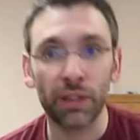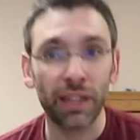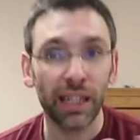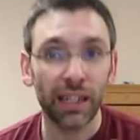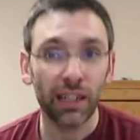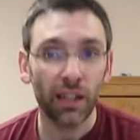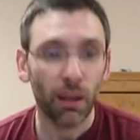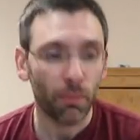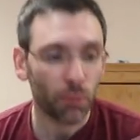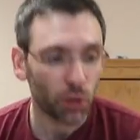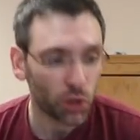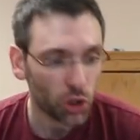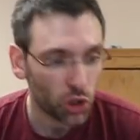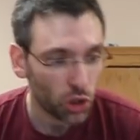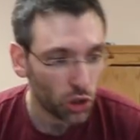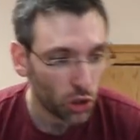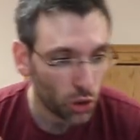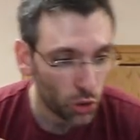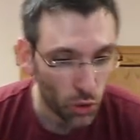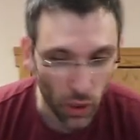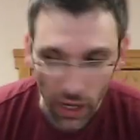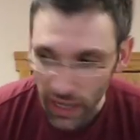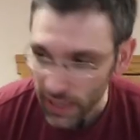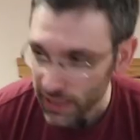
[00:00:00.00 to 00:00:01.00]
But then number
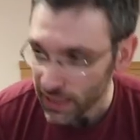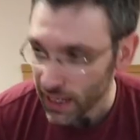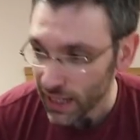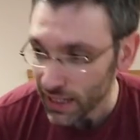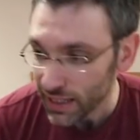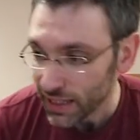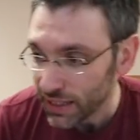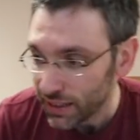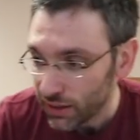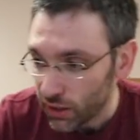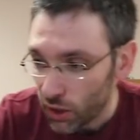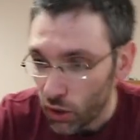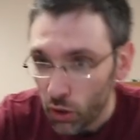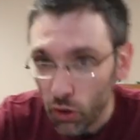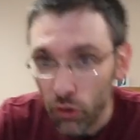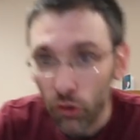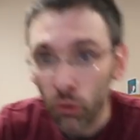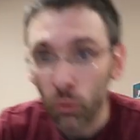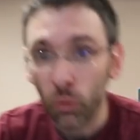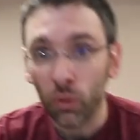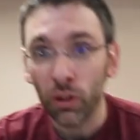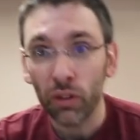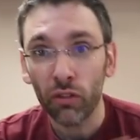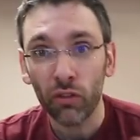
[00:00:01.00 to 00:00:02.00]
two, as S E
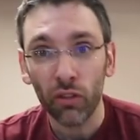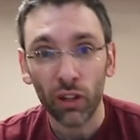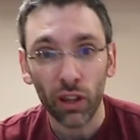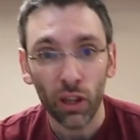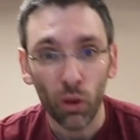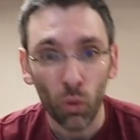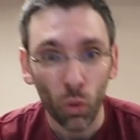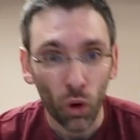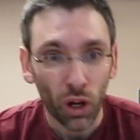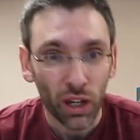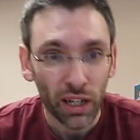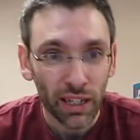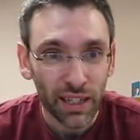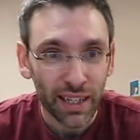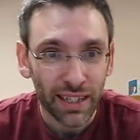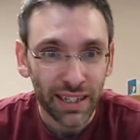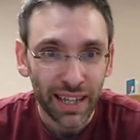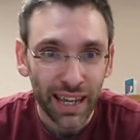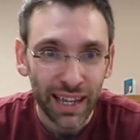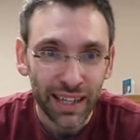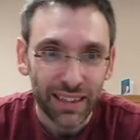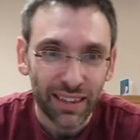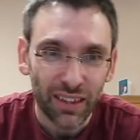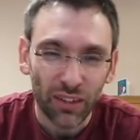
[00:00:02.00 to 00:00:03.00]
Os, we really wanted to
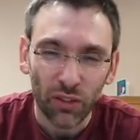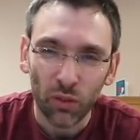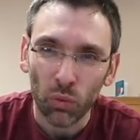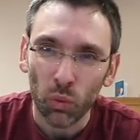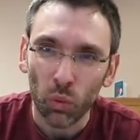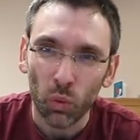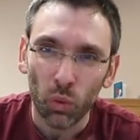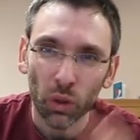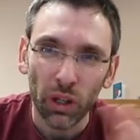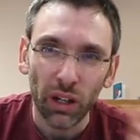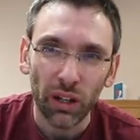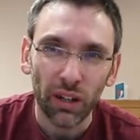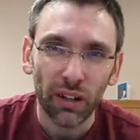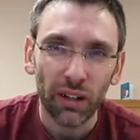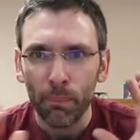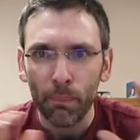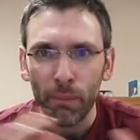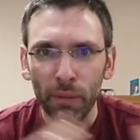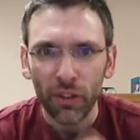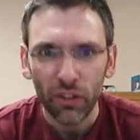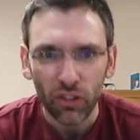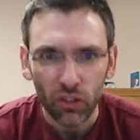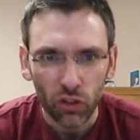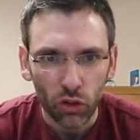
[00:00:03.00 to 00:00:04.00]
take this weird
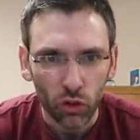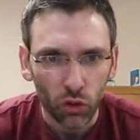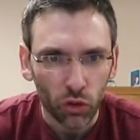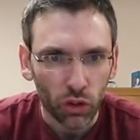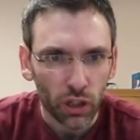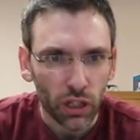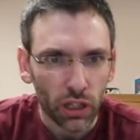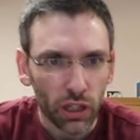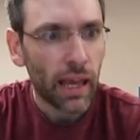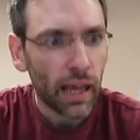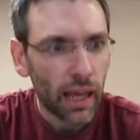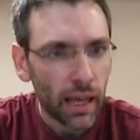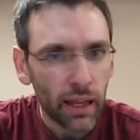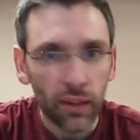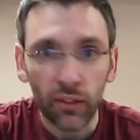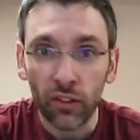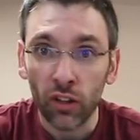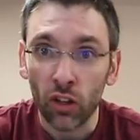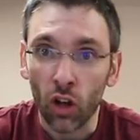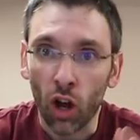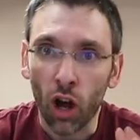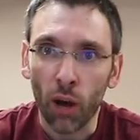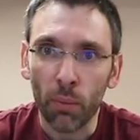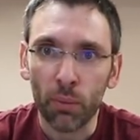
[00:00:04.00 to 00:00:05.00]
mystery as
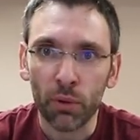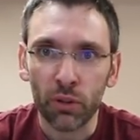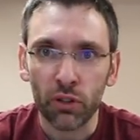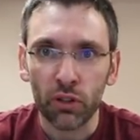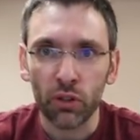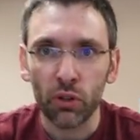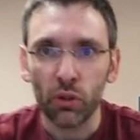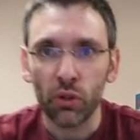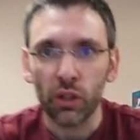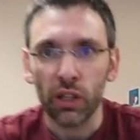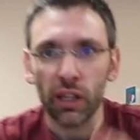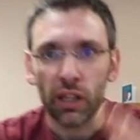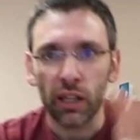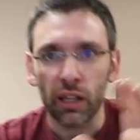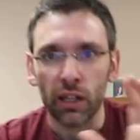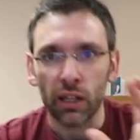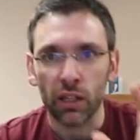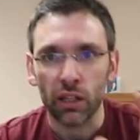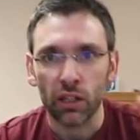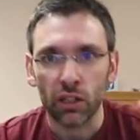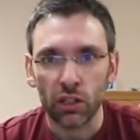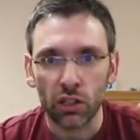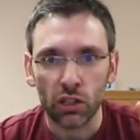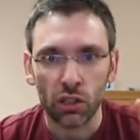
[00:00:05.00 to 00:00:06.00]
an
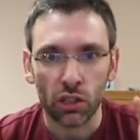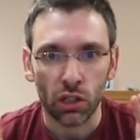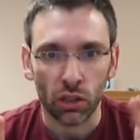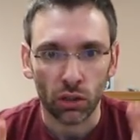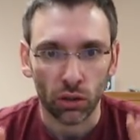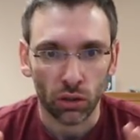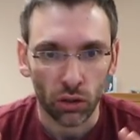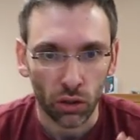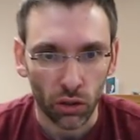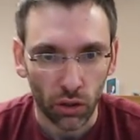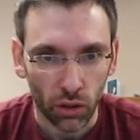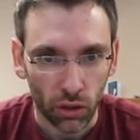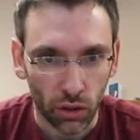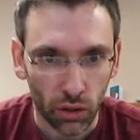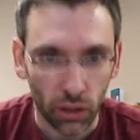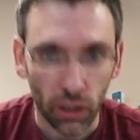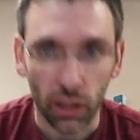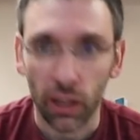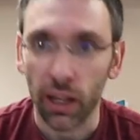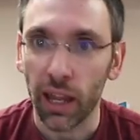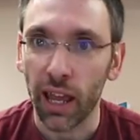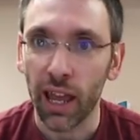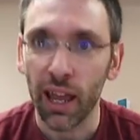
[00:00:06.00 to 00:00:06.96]
opportunity to learn.